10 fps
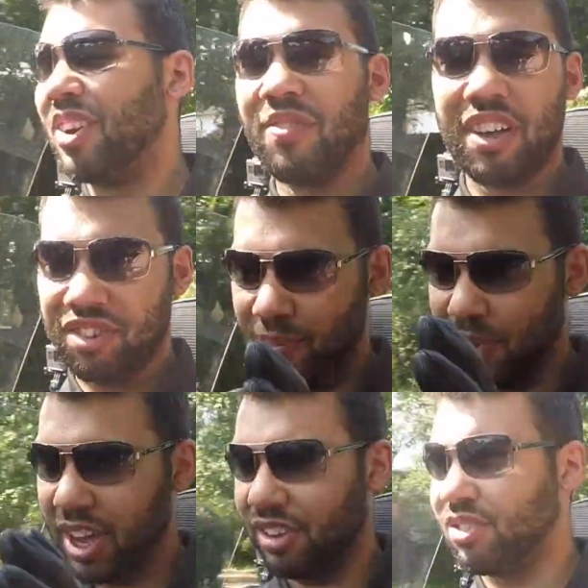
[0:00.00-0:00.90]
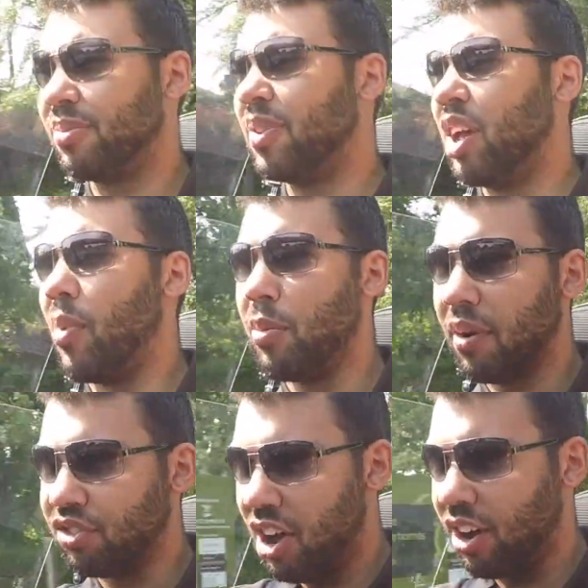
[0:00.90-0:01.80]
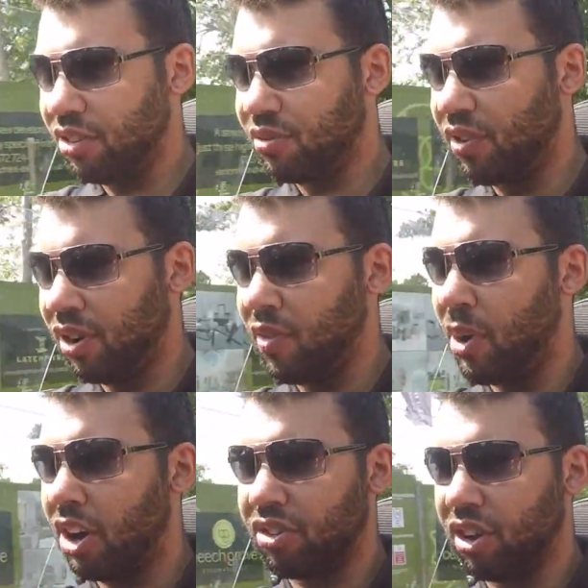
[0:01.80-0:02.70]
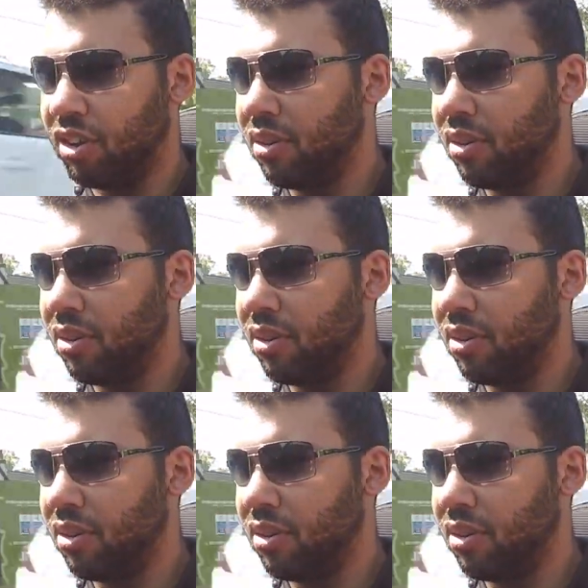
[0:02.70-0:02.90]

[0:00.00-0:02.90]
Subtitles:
Rest in peace. Moment of silence for Mark II.